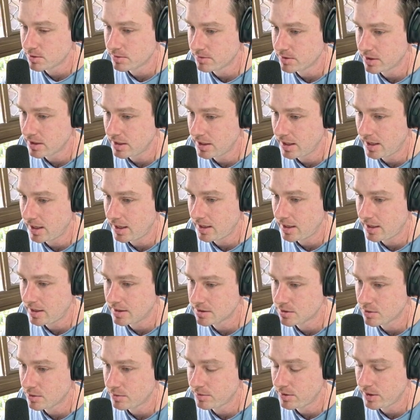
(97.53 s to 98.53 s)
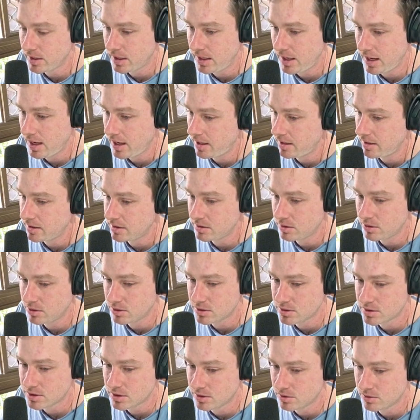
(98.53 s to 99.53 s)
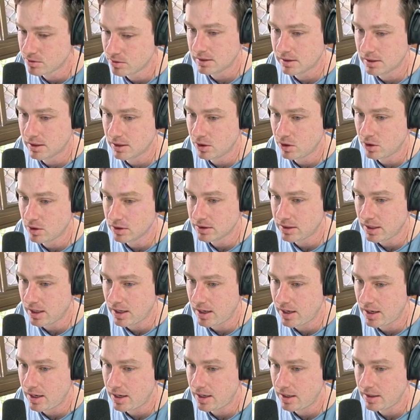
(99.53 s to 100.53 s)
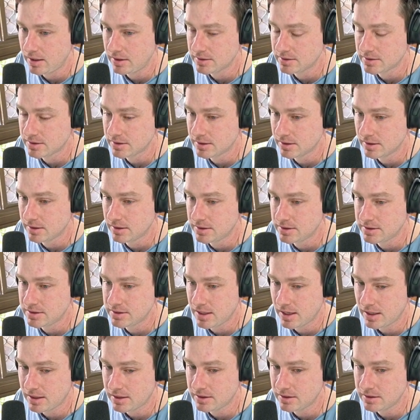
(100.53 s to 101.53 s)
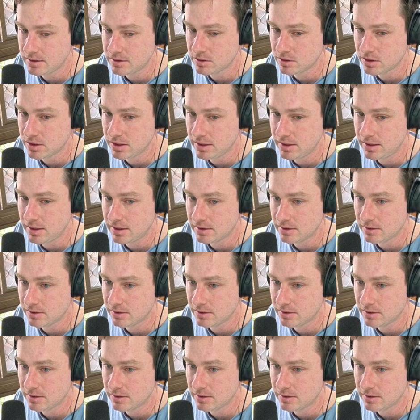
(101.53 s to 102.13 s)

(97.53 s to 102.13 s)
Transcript: The layout of the cat, it looks correct. Got the eyes exactly looking at the